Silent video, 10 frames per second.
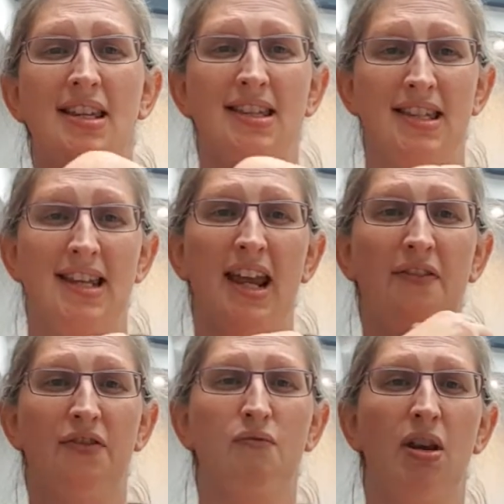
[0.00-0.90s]
to
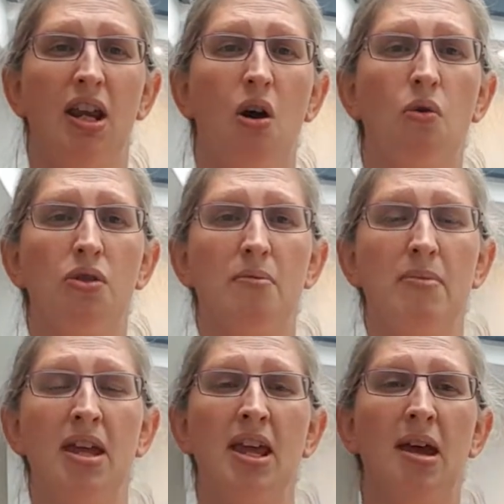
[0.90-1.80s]
lift and really hold them,
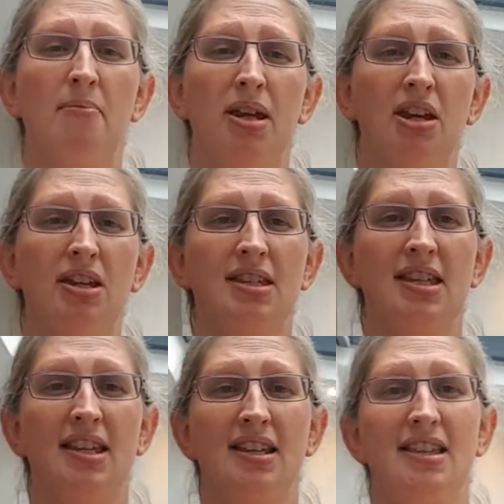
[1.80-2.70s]
because
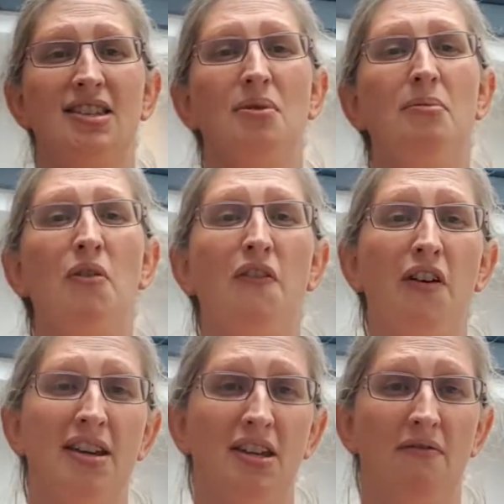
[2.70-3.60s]
so I'm not
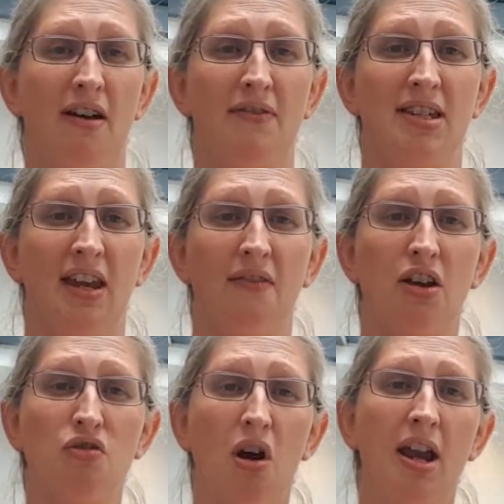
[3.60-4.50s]
fighting gravity. If I
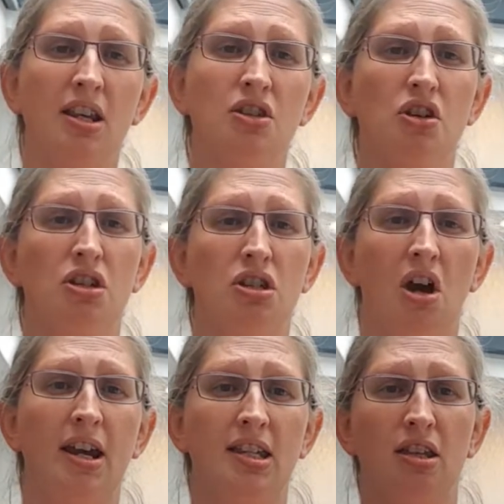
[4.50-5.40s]
try and just
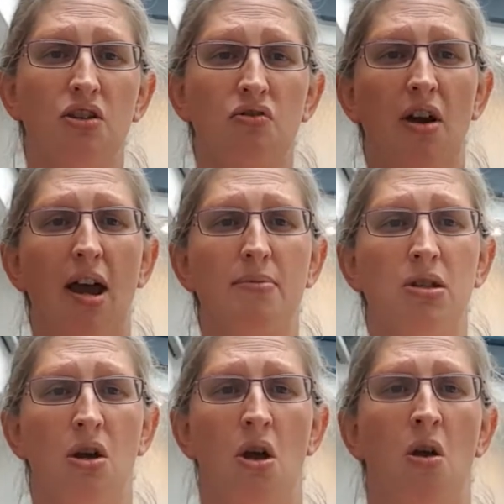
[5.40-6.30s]
tighten the straps
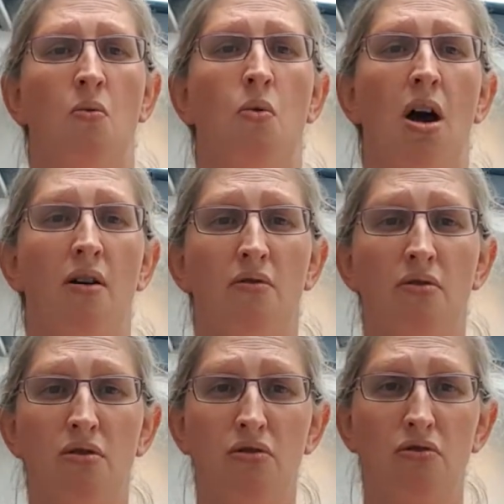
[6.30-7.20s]

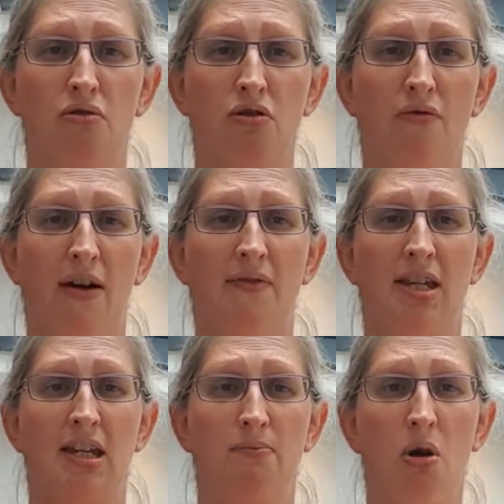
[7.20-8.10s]
while
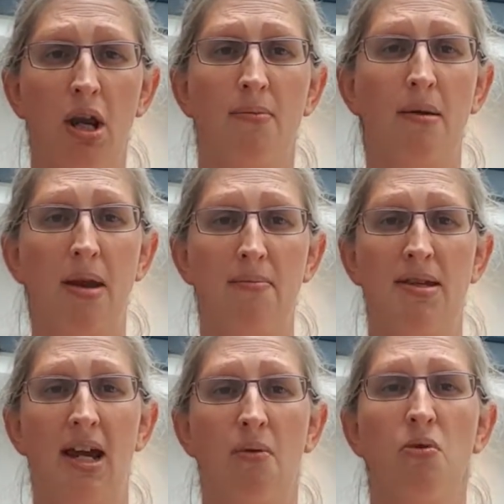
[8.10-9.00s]
gravity is pulling my baby
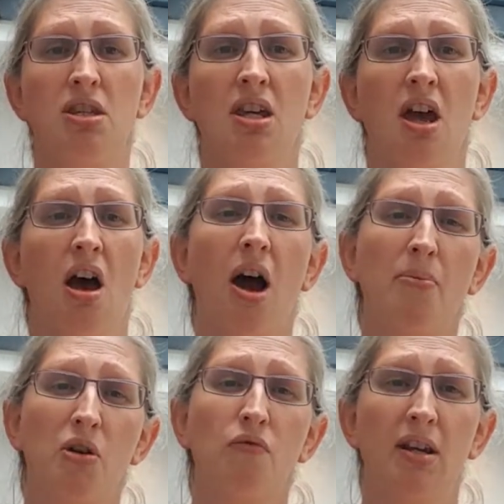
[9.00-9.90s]
downwards, I'm
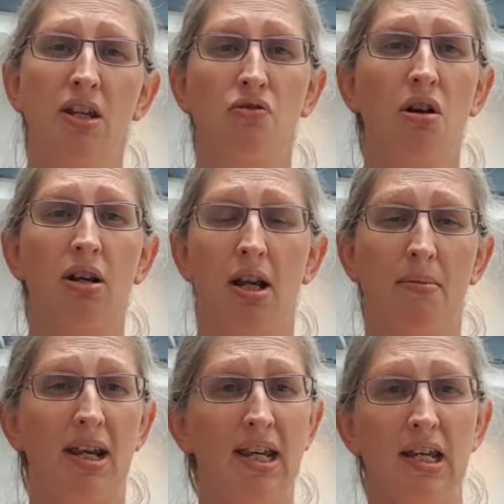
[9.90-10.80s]
going to really struggle and I'm
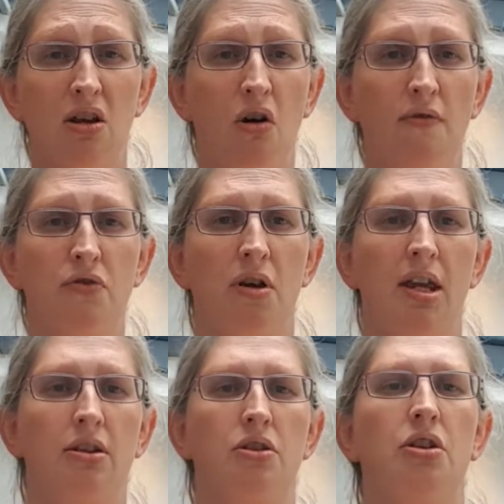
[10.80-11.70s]
going to need a lot of
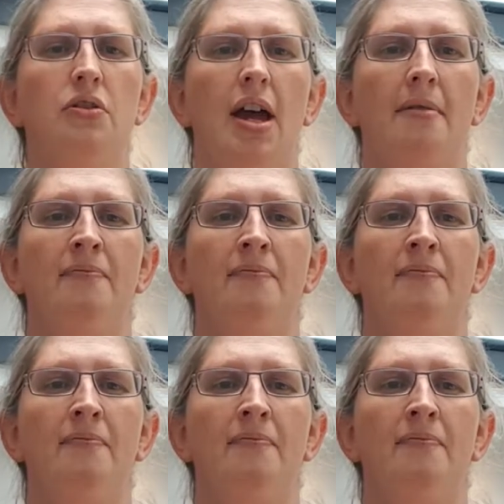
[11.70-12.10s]
strength to do that.